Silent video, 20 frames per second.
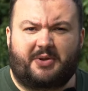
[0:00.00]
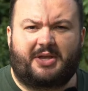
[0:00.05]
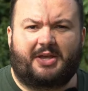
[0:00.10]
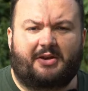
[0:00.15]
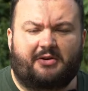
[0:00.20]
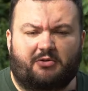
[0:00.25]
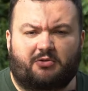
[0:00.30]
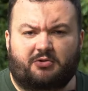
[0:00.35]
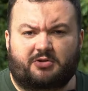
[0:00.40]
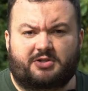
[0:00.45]

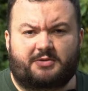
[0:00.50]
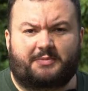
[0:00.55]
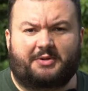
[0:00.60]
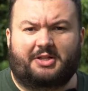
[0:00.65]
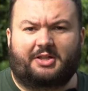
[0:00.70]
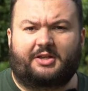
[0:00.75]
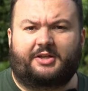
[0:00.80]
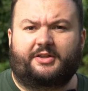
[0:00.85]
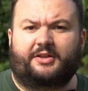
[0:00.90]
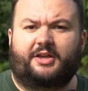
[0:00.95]
being
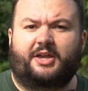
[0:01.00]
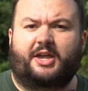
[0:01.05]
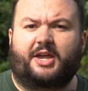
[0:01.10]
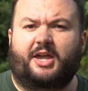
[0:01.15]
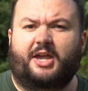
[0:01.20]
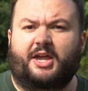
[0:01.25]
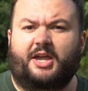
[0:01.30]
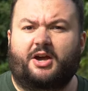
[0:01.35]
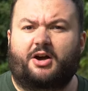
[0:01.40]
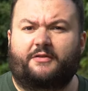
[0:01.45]
ultimately
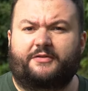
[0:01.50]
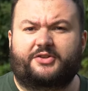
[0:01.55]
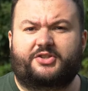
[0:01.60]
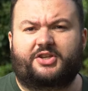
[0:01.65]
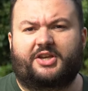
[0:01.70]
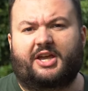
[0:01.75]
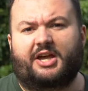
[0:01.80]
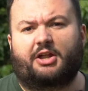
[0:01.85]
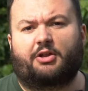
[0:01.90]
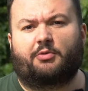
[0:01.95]
it
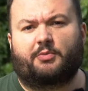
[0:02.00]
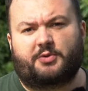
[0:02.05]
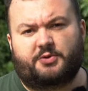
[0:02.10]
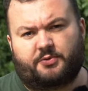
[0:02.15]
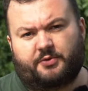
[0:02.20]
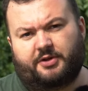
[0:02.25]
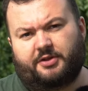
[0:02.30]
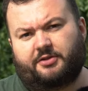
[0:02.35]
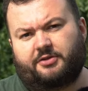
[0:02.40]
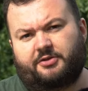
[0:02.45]
obviously helps
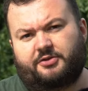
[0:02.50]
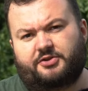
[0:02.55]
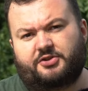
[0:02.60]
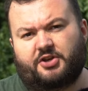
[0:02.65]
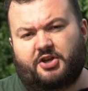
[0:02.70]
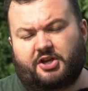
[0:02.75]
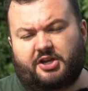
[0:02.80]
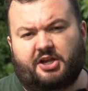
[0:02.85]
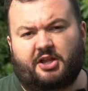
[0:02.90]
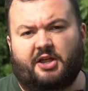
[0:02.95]
with
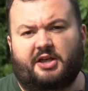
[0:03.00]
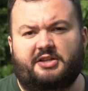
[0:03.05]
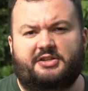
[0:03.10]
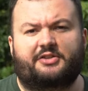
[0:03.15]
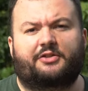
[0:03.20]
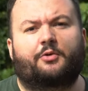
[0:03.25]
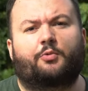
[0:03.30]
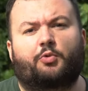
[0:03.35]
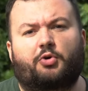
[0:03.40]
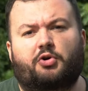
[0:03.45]

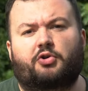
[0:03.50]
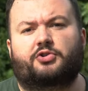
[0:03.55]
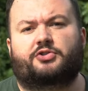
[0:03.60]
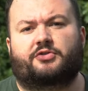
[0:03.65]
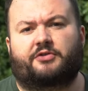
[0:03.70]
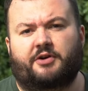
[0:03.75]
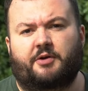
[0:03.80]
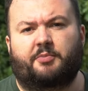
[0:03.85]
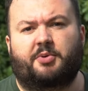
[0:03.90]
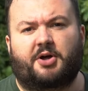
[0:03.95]
circulating the
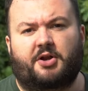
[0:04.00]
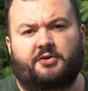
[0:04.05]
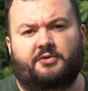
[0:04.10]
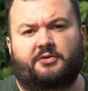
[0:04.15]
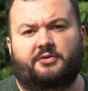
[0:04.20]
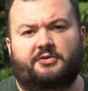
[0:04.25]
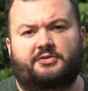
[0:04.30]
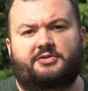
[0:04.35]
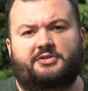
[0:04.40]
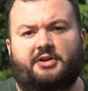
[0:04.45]
water in a
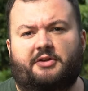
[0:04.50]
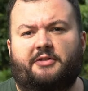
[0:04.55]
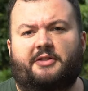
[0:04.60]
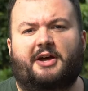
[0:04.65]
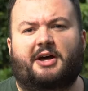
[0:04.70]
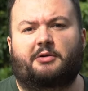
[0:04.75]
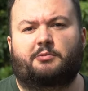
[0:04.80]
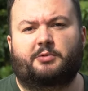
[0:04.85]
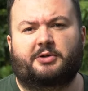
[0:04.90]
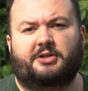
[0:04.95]
pond, so
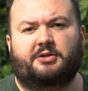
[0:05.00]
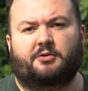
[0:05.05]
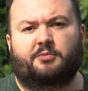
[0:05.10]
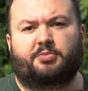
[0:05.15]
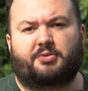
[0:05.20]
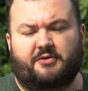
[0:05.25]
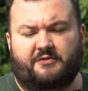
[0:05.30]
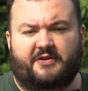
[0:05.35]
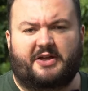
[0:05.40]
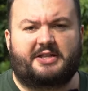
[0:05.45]
that will
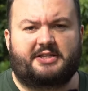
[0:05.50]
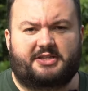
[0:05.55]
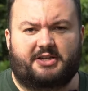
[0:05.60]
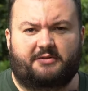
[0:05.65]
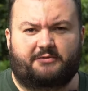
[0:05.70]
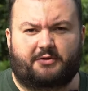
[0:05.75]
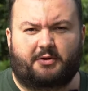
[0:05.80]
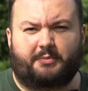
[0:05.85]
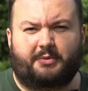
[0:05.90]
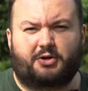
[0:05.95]
prevent
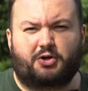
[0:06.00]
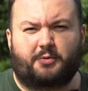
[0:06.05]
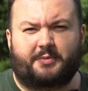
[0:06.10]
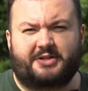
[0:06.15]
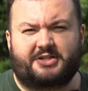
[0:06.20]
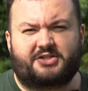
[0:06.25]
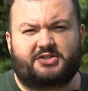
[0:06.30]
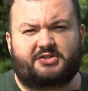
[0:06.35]
it from becoming